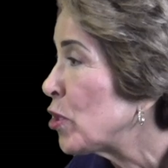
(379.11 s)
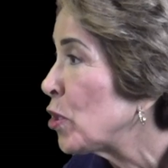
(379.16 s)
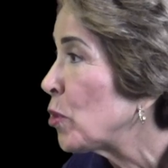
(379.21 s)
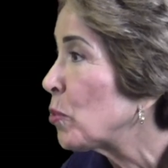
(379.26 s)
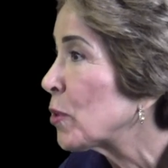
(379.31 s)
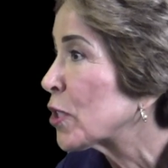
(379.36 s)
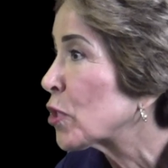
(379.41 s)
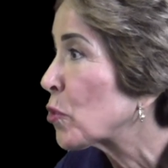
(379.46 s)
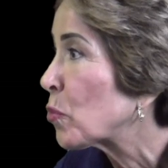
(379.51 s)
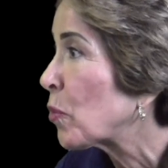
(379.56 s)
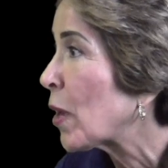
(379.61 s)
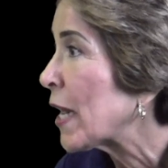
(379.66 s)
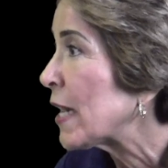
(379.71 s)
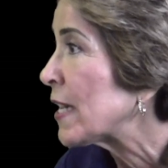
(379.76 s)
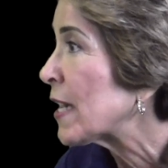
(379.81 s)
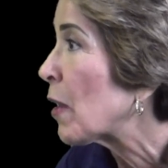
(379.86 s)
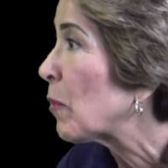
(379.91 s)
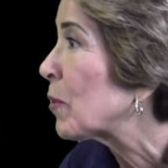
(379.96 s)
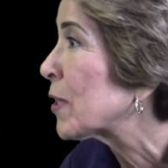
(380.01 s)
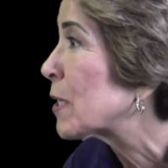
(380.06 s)
You do what's
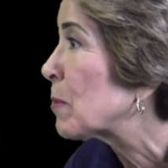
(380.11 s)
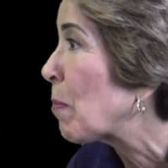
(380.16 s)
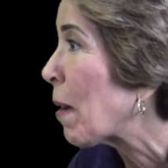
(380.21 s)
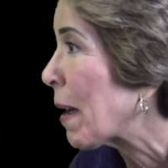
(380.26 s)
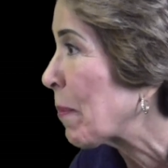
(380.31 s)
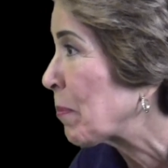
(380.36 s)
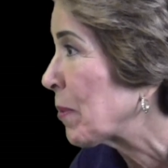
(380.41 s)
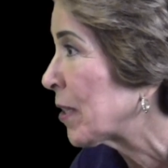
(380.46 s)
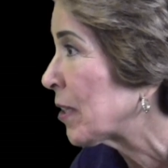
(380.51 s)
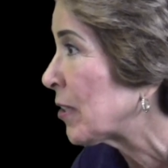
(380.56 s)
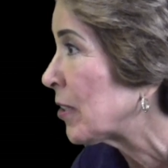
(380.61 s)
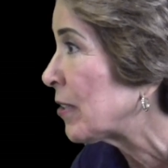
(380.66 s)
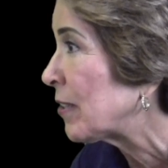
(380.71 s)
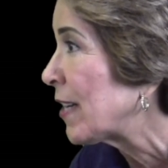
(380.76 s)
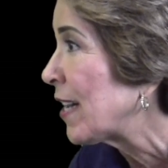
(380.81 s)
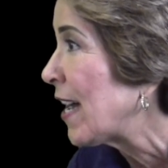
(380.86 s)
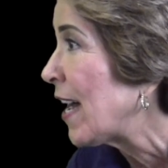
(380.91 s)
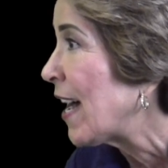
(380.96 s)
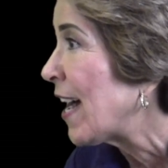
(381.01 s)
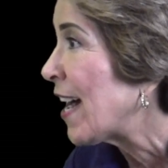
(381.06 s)
right, not what's
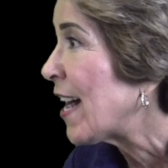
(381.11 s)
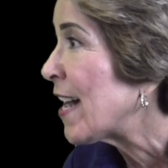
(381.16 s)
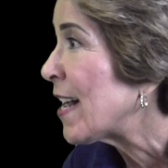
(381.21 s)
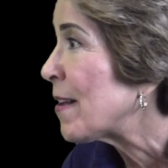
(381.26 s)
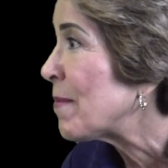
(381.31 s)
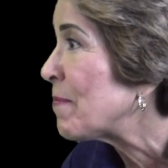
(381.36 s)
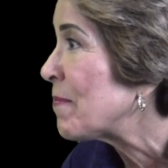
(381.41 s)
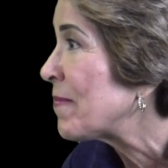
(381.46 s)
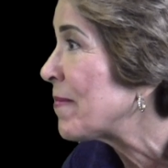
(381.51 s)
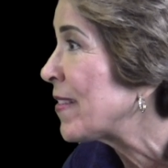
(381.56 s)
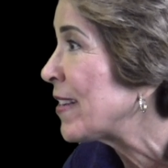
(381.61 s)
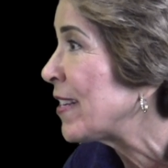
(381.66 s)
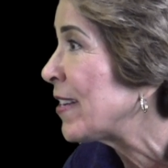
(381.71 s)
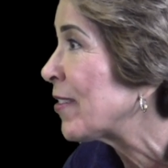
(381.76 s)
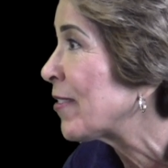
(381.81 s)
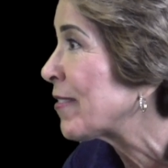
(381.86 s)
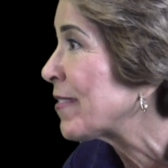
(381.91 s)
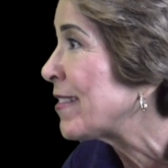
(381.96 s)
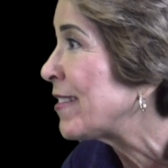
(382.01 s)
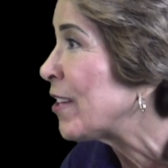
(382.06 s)
popular.
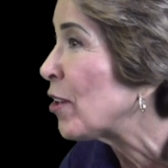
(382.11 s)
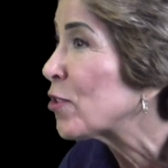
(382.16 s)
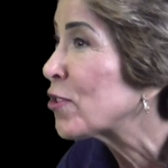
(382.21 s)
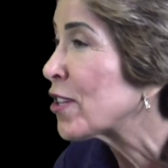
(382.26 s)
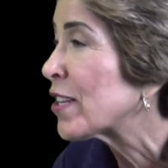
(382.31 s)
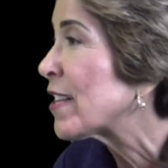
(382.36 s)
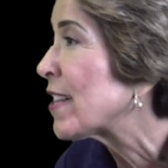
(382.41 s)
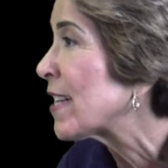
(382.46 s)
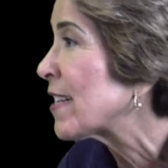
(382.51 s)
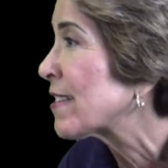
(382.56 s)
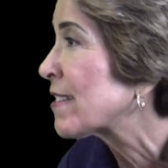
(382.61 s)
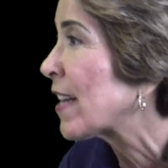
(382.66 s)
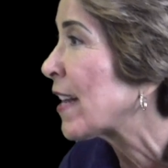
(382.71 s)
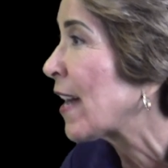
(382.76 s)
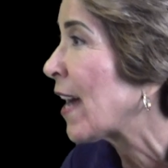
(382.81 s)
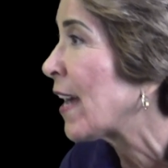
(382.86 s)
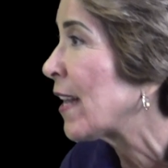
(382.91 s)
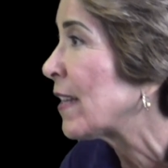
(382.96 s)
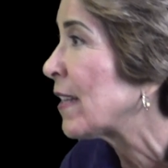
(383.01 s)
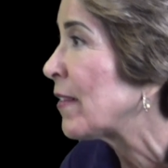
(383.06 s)
Those are the things
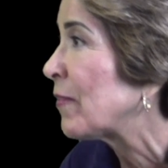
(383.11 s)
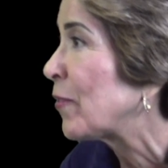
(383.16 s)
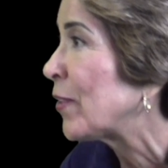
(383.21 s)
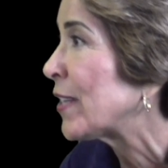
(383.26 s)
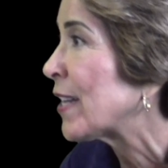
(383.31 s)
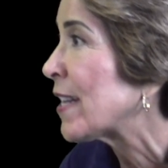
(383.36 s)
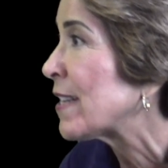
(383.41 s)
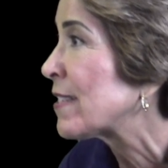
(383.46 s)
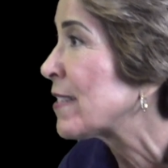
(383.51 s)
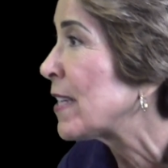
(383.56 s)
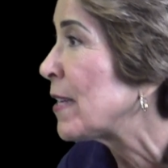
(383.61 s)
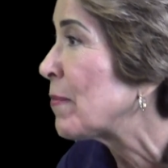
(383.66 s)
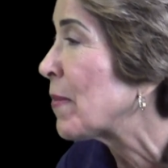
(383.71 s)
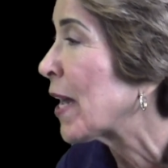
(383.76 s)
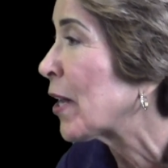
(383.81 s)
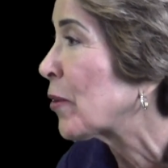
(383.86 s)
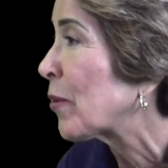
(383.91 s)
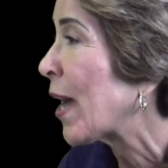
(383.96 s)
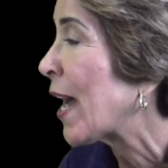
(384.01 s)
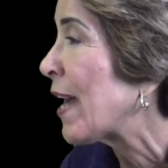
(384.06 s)
that I love when I see
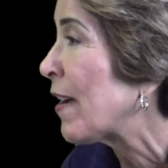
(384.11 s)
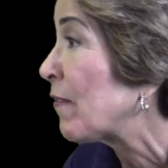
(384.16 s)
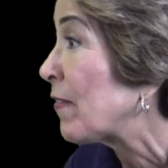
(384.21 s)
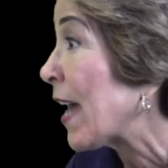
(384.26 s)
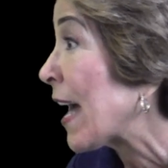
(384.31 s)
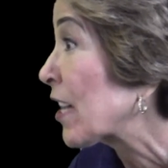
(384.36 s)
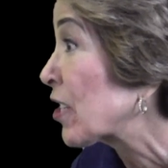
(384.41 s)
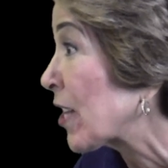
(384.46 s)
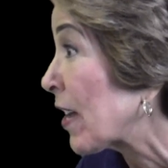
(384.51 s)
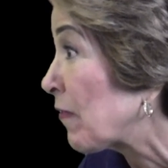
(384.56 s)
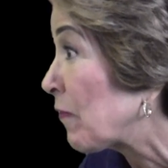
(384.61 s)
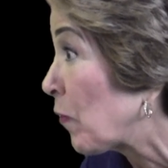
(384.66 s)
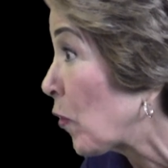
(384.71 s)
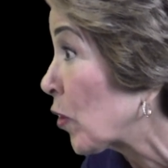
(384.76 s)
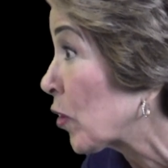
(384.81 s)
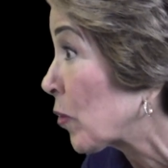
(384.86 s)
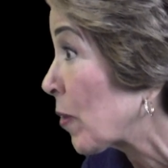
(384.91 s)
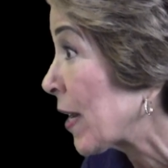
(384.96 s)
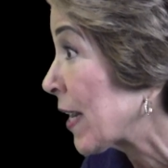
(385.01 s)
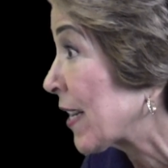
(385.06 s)
I actually have
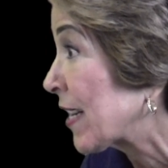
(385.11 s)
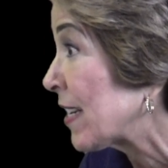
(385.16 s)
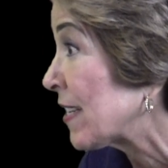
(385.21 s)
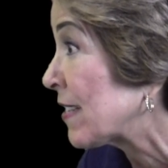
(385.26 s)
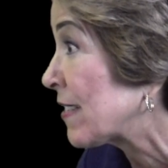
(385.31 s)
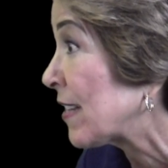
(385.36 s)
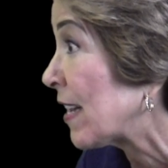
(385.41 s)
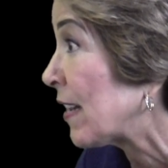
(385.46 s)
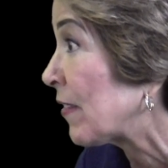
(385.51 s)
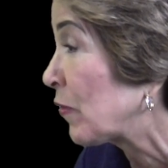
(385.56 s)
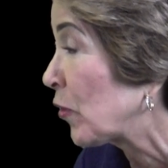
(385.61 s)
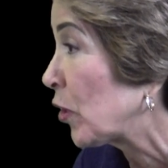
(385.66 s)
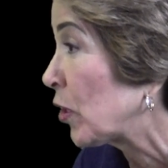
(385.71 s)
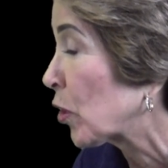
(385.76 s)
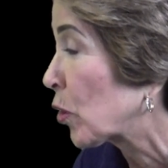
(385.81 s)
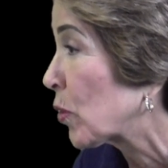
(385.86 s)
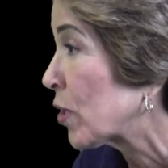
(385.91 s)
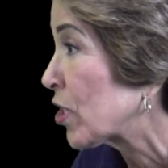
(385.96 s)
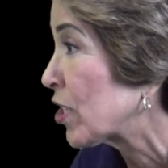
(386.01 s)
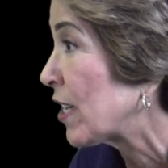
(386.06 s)
4 grandkids at
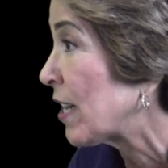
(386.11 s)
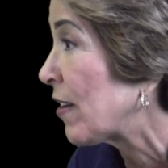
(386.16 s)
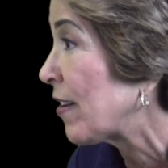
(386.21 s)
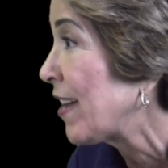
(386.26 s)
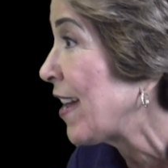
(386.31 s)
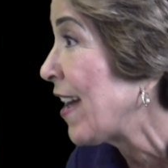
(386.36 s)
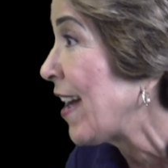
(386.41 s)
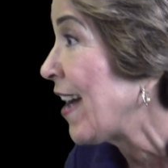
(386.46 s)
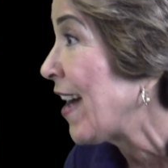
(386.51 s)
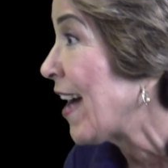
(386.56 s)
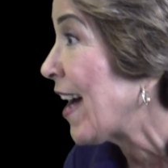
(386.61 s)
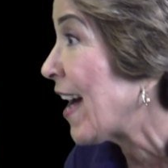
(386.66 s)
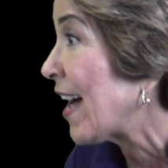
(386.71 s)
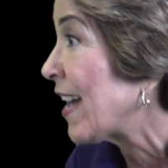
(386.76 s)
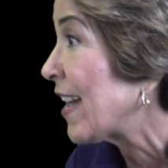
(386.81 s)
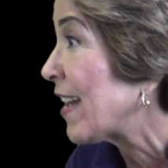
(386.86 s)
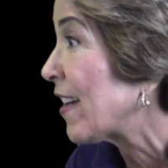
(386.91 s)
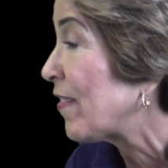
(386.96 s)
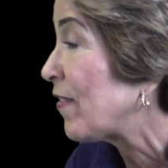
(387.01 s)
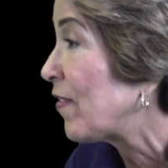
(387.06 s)
Foothill Christian now.
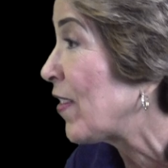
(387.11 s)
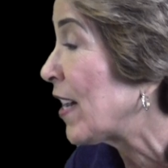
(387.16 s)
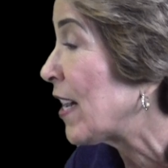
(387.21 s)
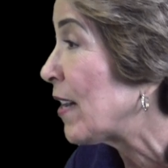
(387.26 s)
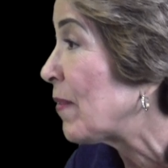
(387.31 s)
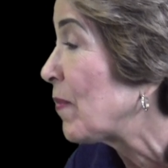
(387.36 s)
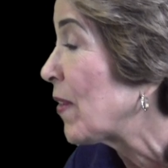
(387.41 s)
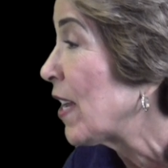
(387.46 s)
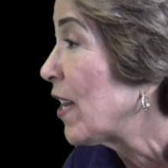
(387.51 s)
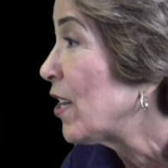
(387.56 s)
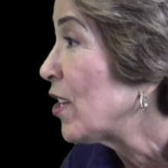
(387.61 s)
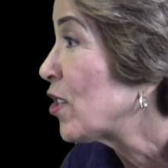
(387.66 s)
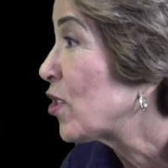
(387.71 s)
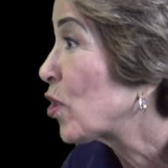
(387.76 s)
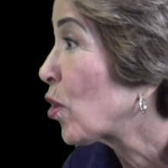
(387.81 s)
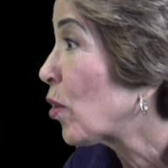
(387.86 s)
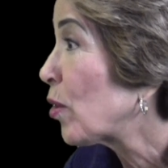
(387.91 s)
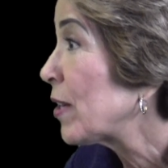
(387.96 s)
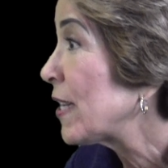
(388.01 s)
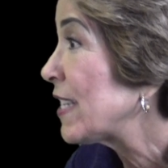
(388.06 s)
I have
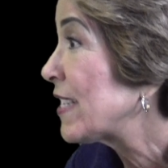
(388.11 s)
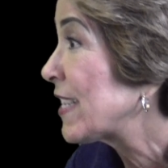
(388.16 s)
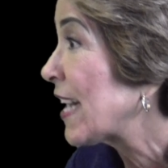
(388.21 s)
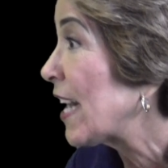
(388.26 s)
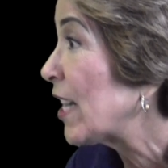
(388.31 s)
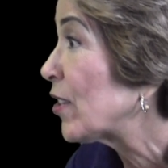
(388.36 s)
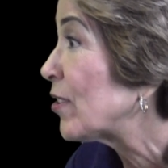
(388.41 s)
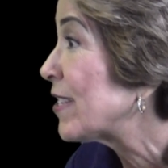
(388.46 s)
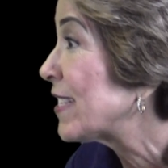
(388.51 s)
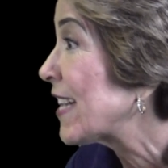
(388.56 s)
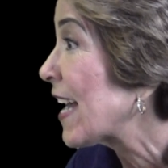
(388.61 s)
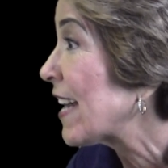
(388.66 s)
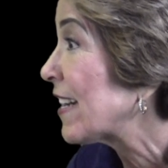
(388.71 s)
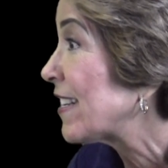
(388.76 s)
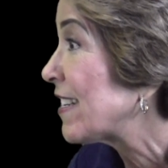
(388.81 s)
Tori, Taylor, and